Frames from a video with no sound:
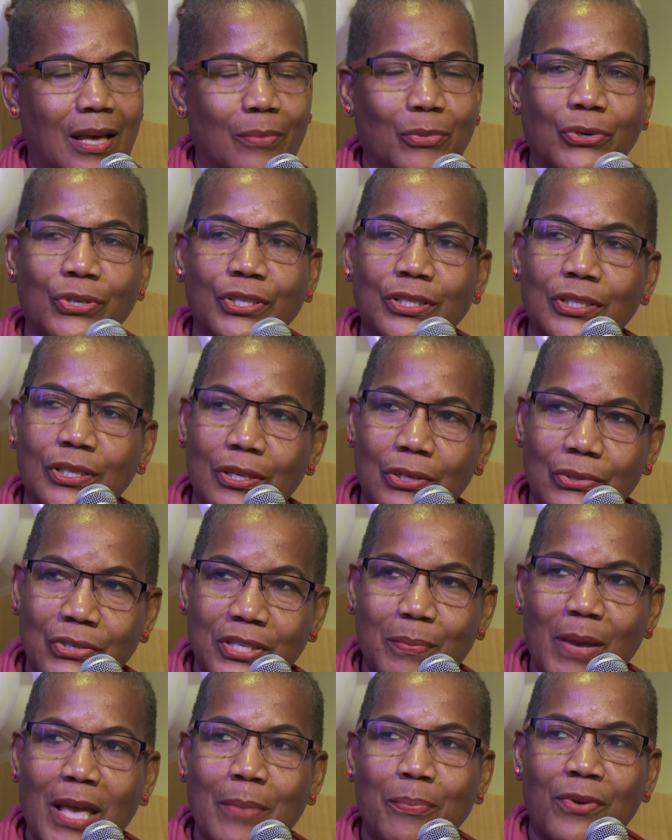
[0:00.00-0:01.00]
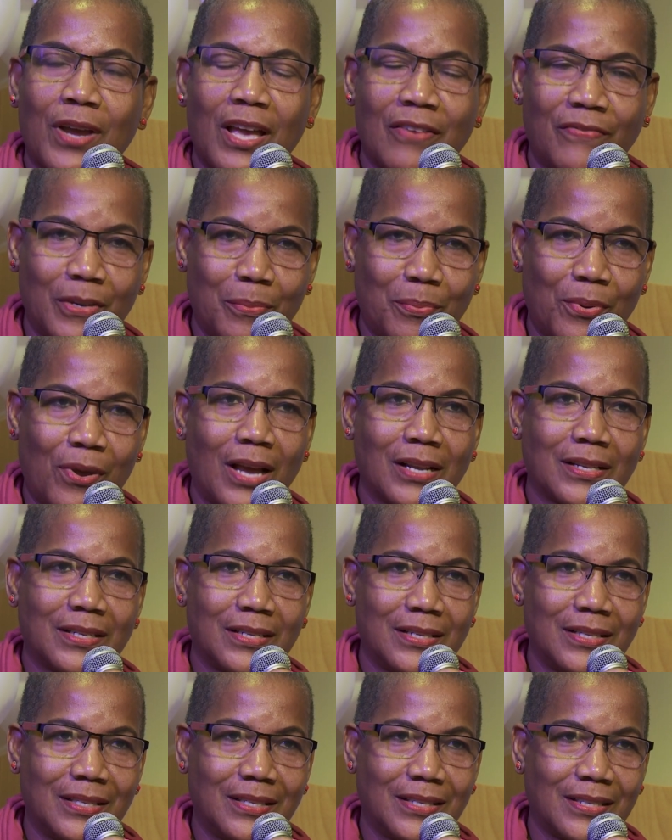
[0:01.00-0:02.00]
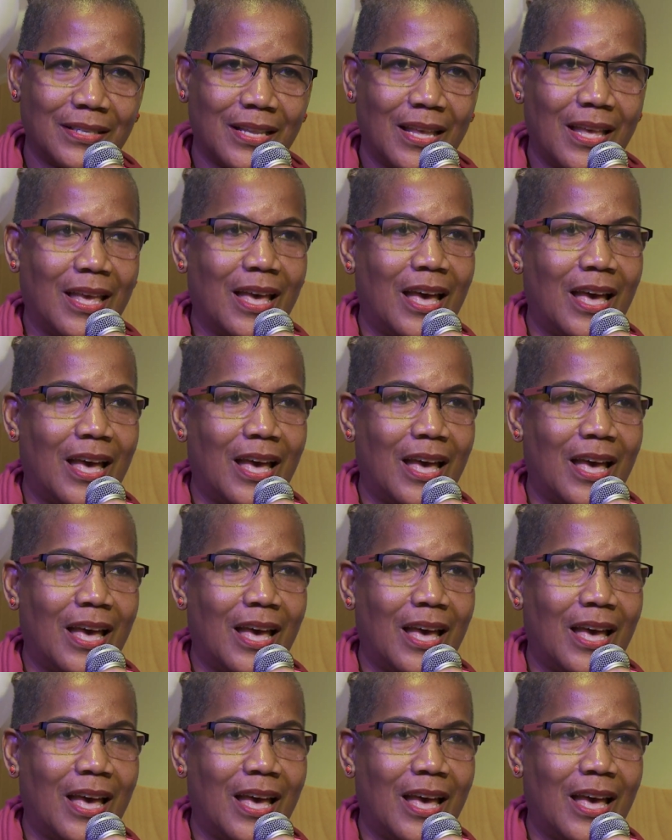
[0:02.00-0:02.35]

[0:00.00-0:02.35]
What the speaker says: I'm going to close my private practice